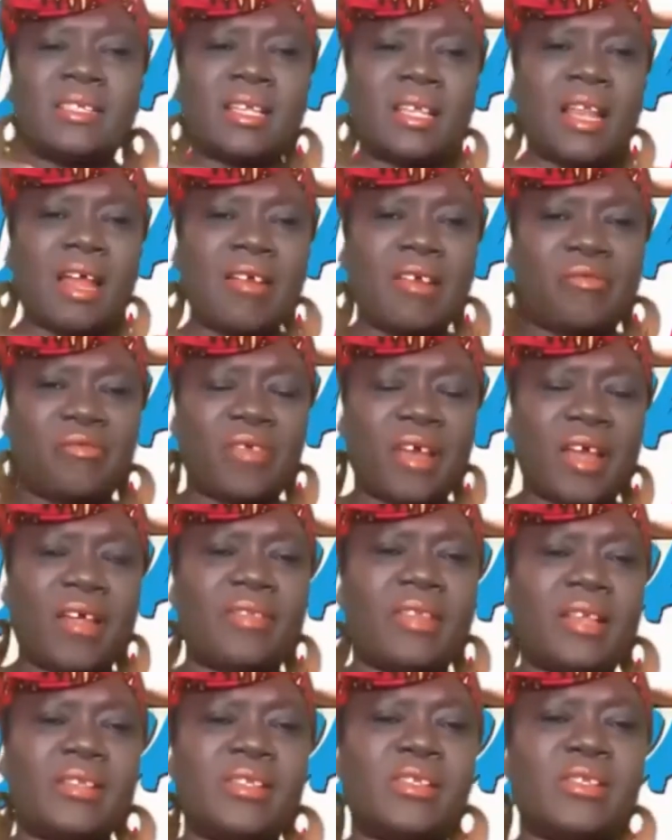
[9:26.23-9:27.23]
clarify
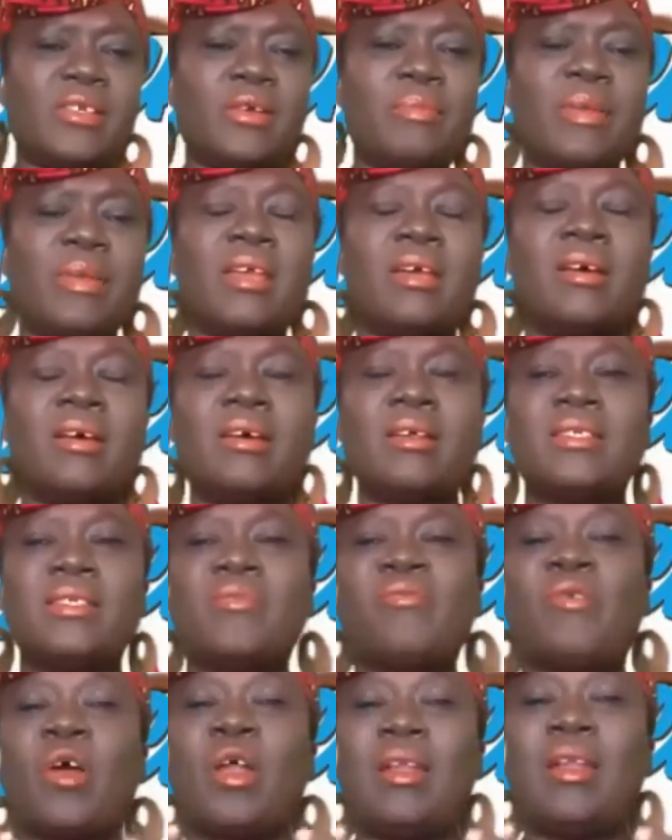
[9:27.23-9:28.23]
that, sir, because
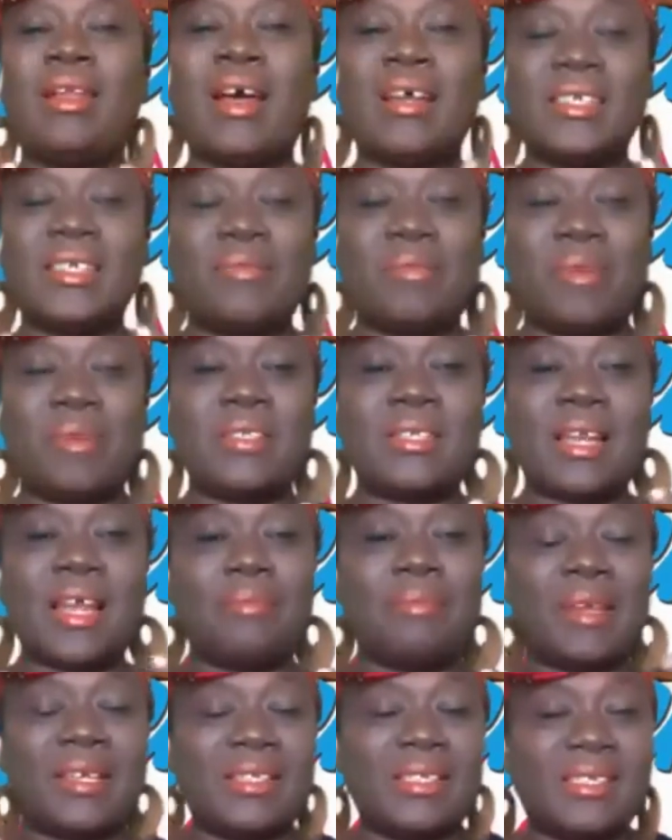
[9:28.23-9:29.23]
for a lot of us
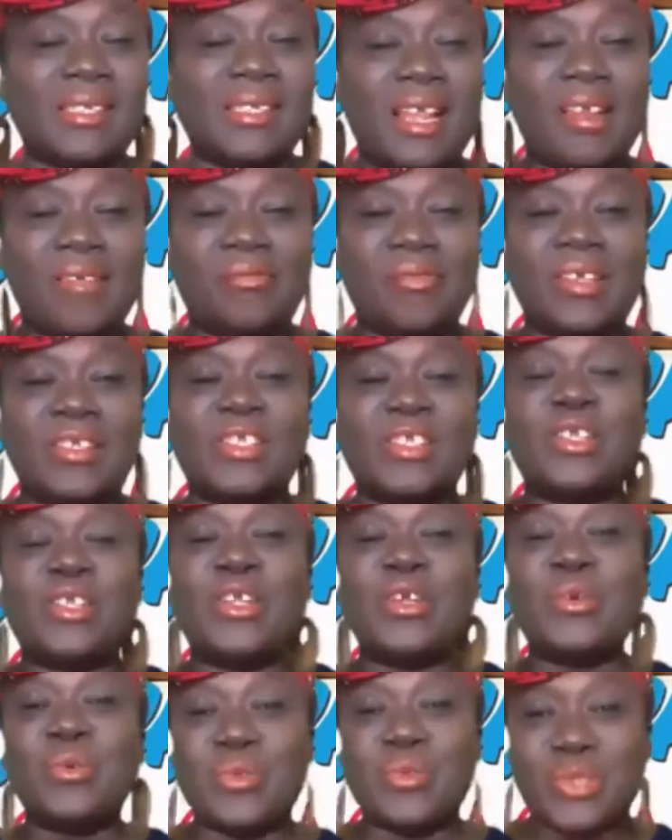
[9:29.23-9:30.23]
like myself, it's
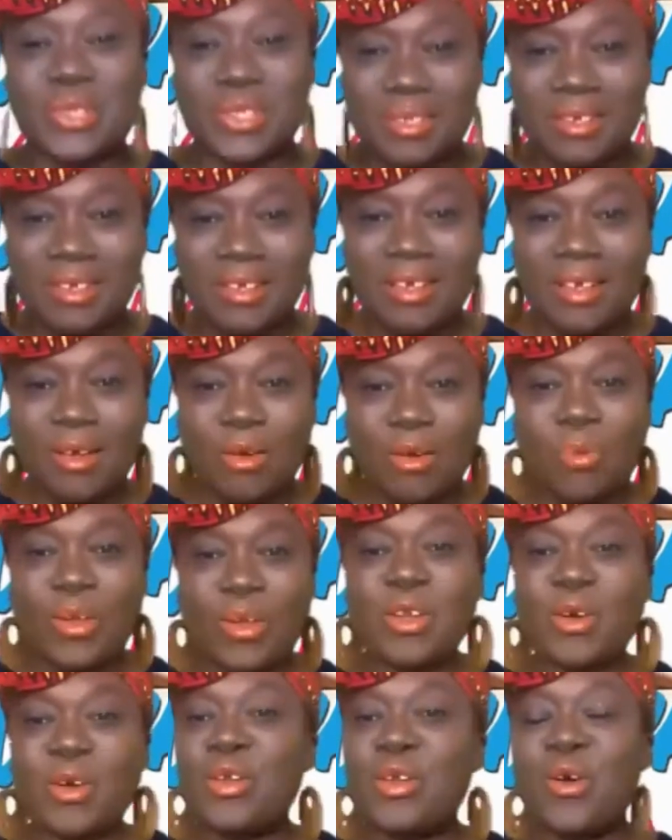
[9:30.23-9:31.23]
news. We
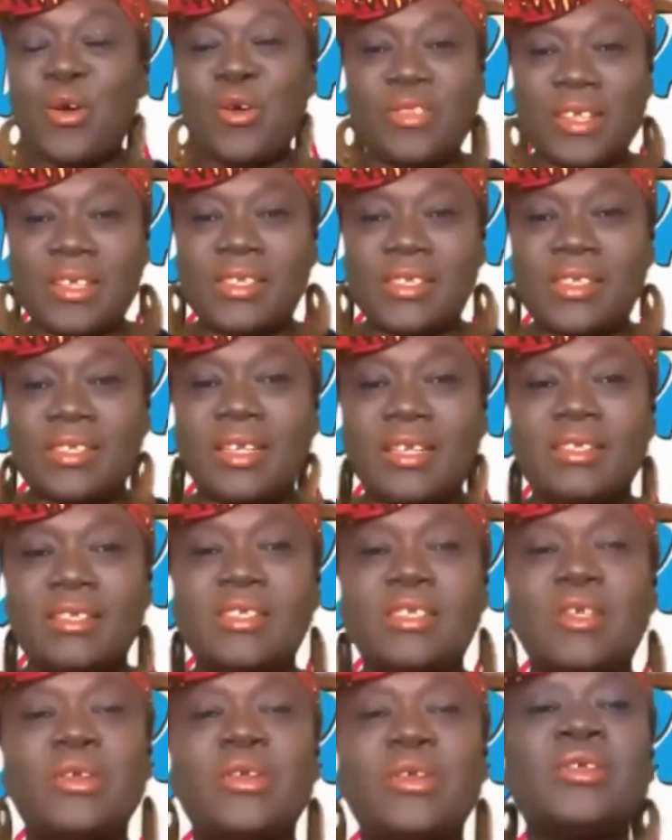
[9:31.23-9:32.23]
don't know these things.
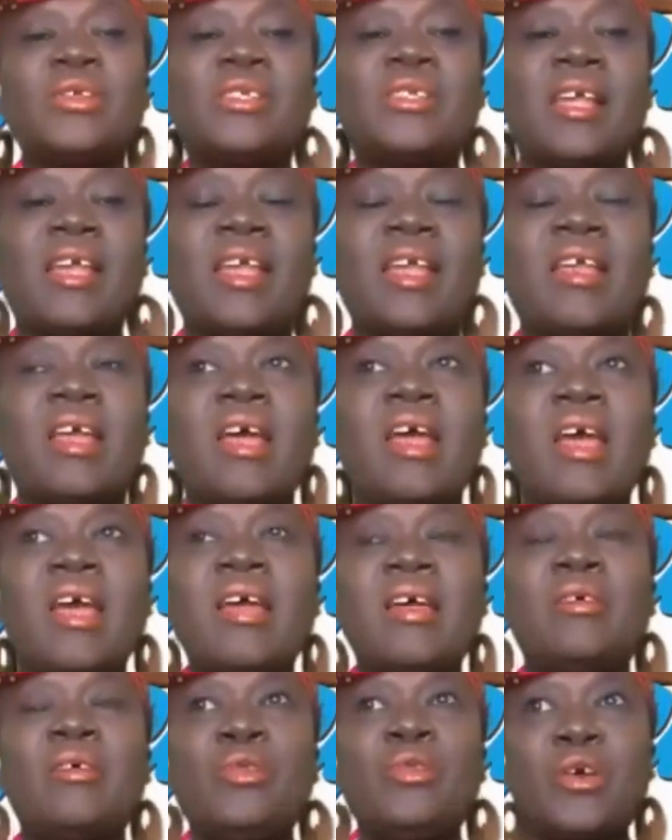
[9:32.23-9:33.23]
So you're saying
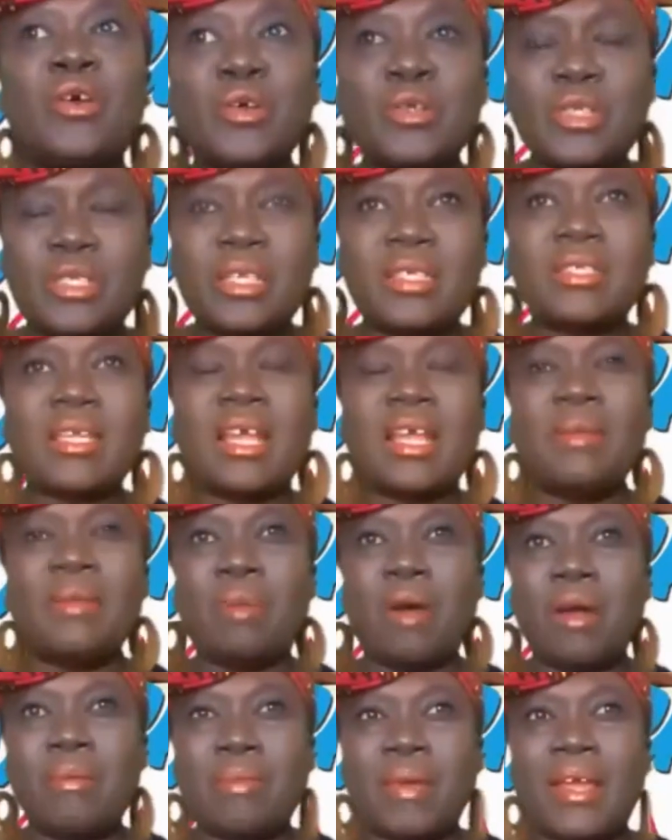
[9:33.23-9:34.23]
nurses in
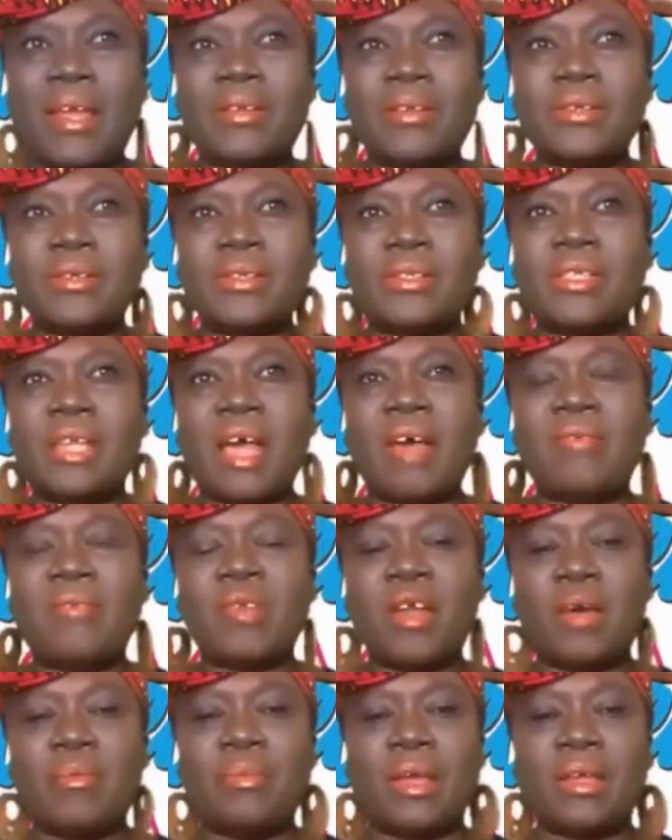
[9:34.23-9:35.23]
Barbados have
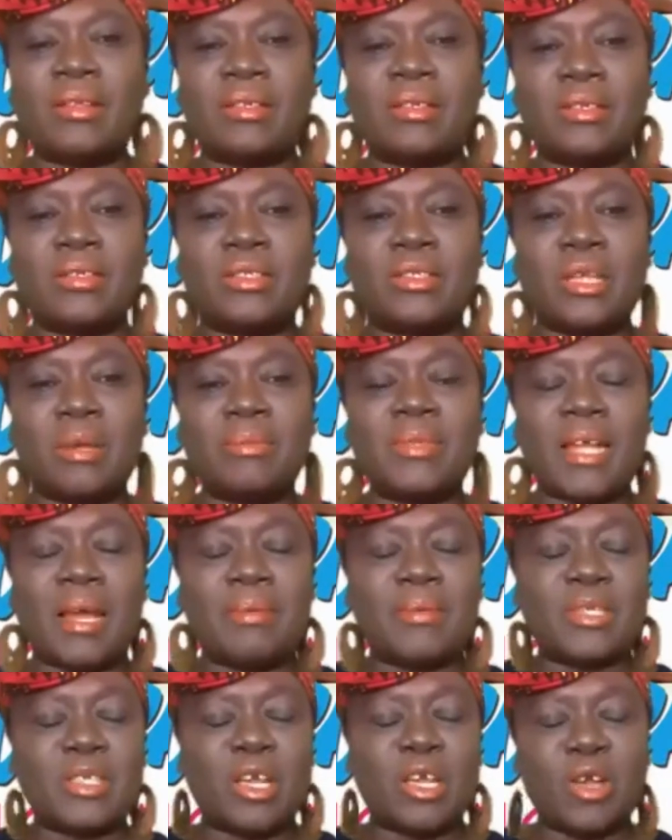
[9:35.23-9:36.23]
not been,
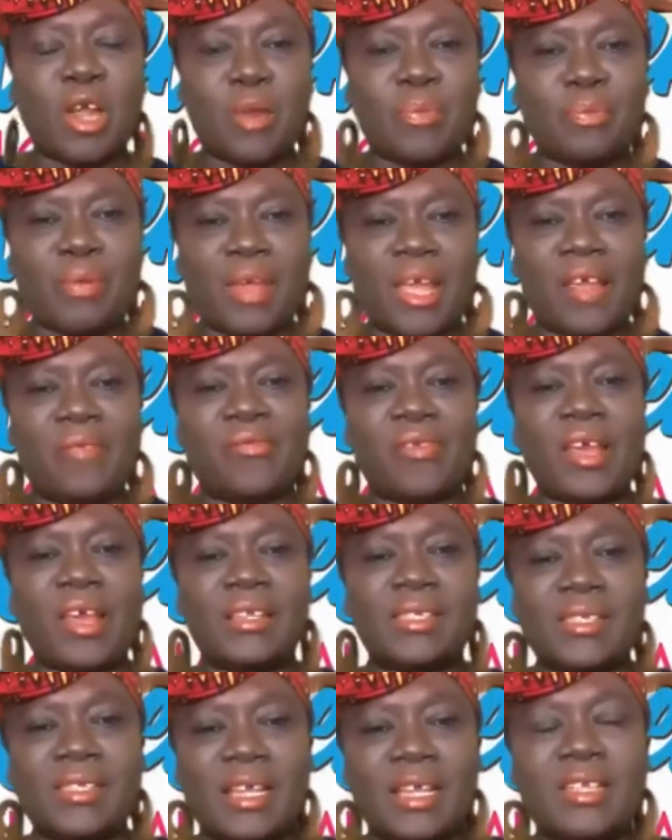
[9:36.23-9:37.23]
sometimes they're not paid for
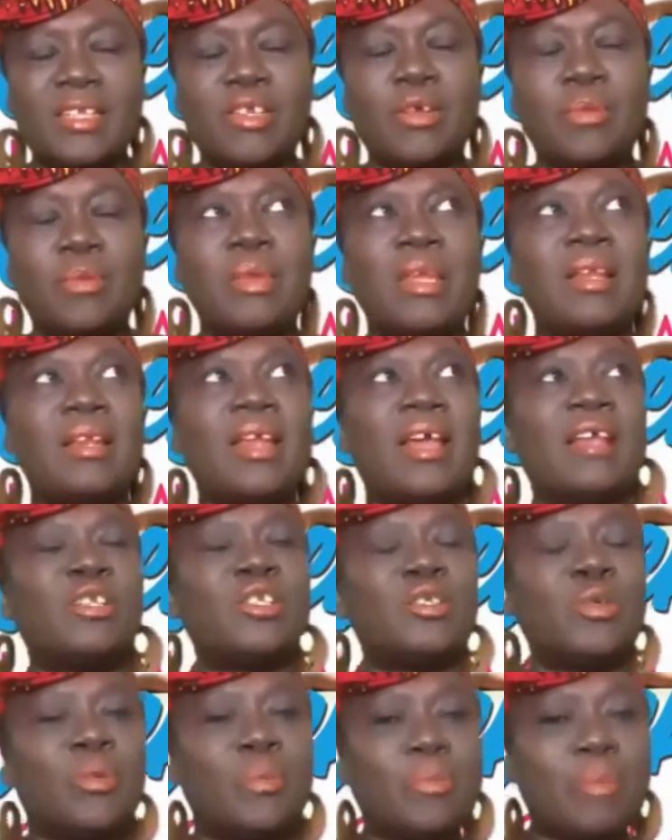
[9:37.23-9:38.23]
extended. You mean like
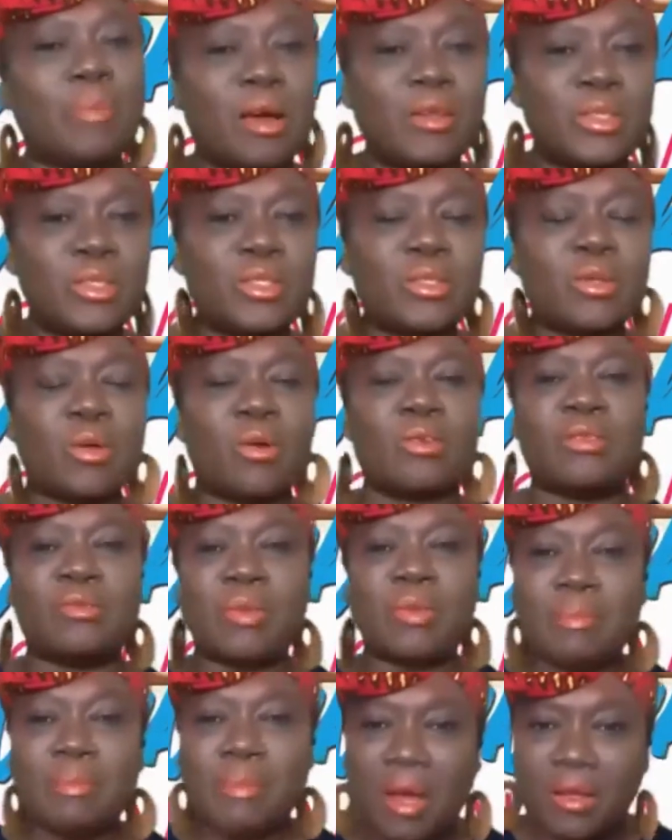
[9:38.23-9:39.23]
2 months or
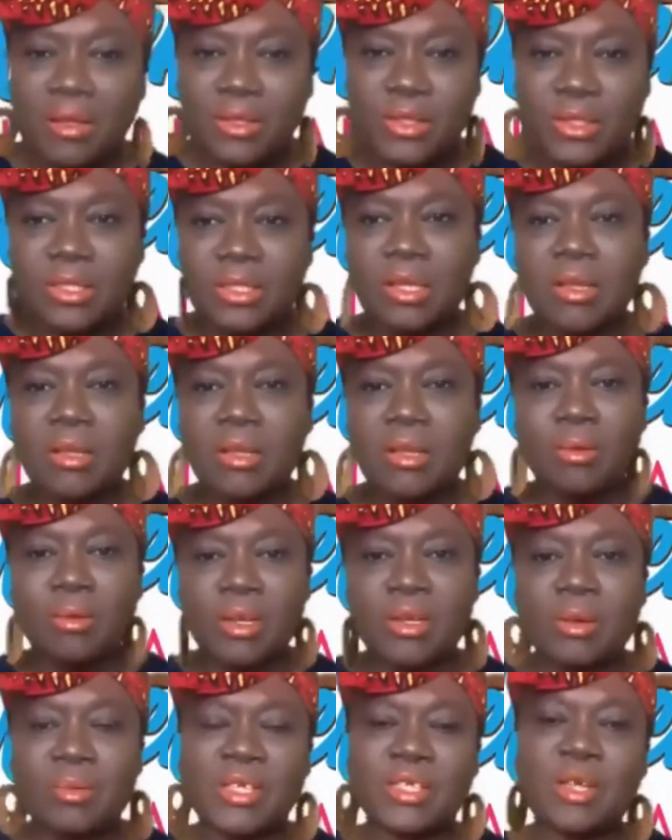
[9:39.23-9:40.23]
3 months? What
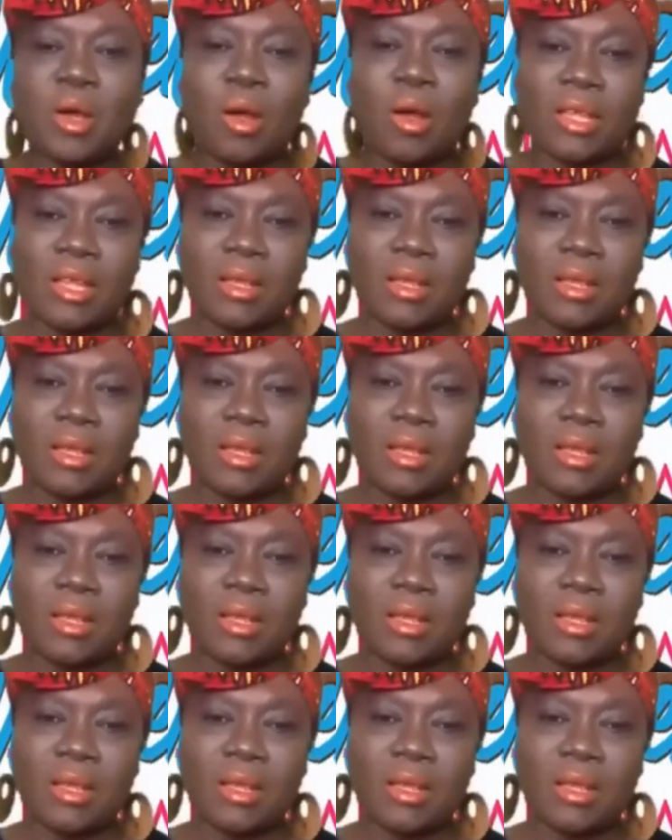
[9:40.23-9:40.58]
are we talking?